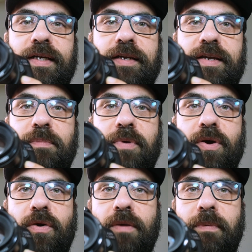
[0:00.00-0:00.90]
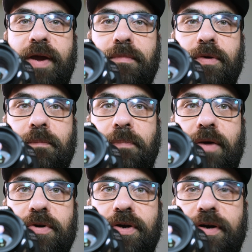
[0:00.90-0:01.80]
Keep your camera
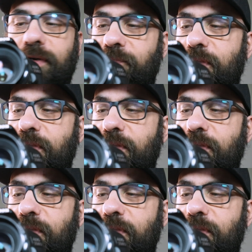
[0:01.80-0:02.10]
powered on.